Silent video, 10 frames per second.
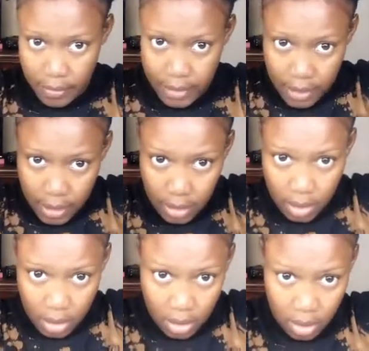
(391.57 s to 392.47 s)

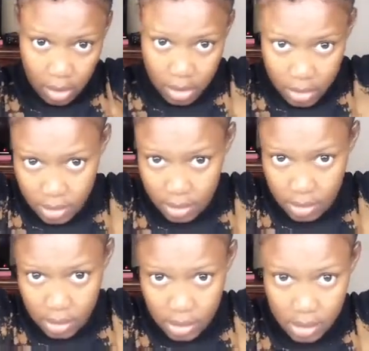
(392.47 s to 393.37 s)
right,
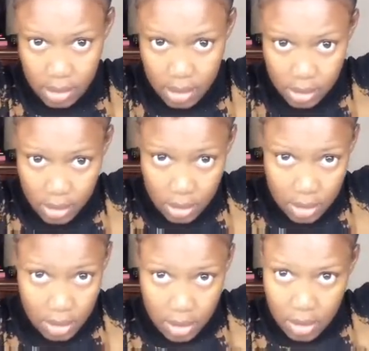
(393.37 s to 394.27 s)
just
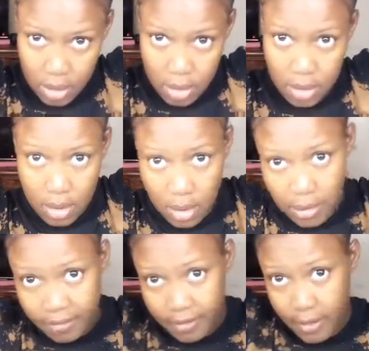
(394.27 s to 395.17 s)

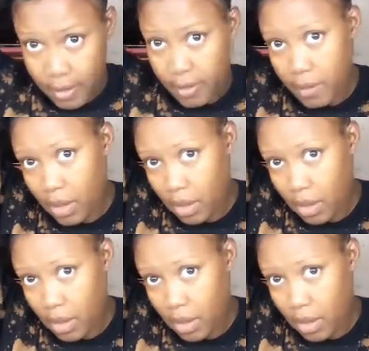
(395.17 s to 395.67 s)
lift it up.